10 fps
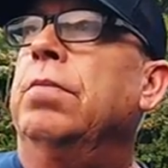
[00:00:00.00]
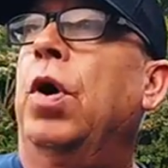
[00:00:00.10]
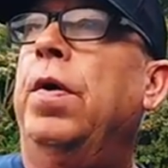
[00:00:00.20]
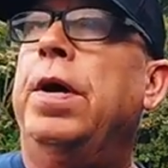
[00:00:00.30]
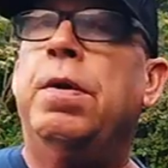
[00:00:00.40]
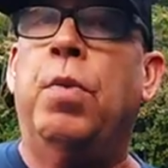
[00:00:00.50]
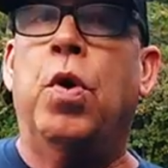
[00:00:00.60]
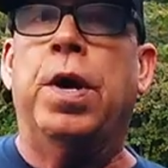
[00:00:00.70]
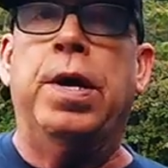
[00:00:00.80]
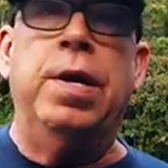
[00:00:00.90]
early in the
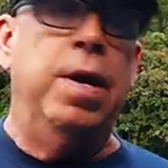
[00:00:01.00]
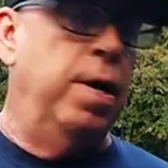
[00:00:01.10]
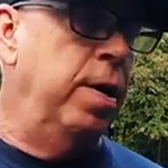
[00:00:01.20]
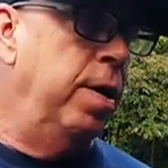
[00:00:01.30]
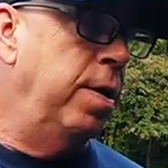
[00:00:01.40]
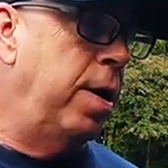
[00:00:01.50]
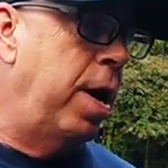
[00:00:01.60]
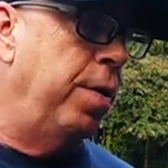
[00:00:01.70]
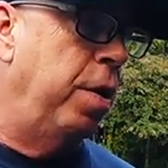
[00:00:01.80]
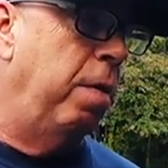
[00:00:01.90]
morning.
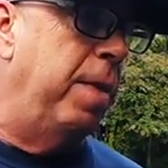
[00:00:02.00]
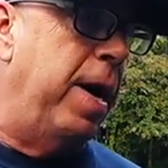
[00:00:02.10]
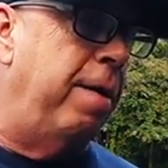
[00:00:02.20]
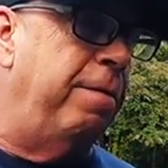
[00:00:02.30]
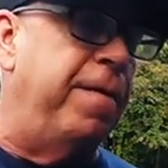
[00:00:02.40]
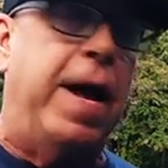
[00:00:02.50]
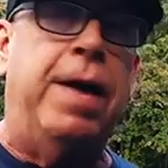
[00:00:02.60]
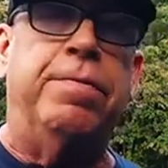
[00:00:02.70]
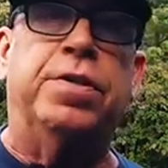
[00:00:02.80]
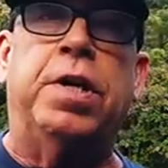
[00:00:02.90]
I don't know, about
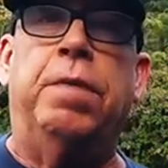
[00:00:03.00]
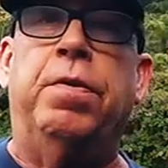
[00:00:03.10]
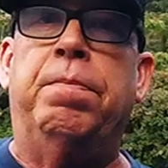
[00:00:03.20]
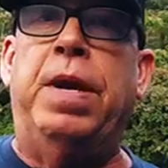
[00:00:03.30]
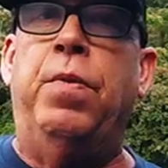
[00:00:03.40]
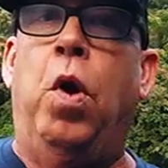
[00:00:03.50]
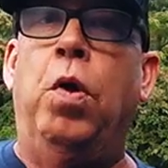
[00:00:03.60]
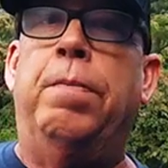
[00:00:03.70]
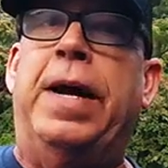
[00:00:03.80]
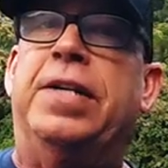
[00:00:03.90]
5 or something. Be
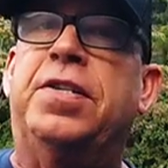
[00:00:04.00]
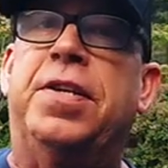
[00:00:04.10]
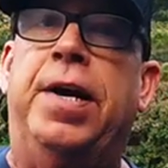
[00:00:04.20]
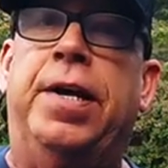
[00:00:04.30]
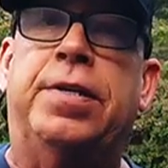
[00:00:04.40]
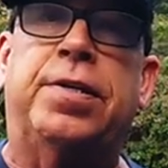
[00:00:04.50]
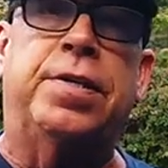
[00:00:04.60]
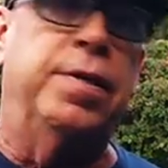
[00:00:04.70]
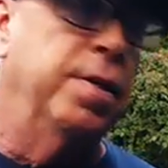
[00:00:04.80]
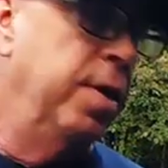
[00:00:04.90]
rolling by
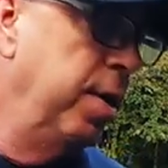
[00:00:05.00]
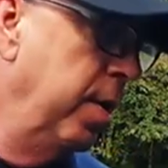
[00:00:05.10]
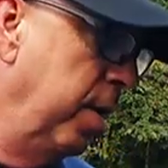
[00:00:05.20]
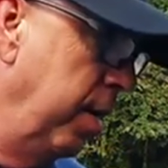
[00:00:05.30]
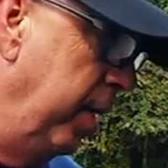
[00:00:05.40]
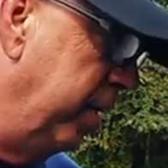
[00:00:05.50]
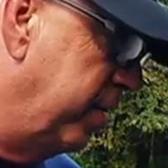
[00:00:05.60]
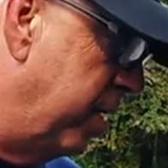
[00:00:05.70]
6. It's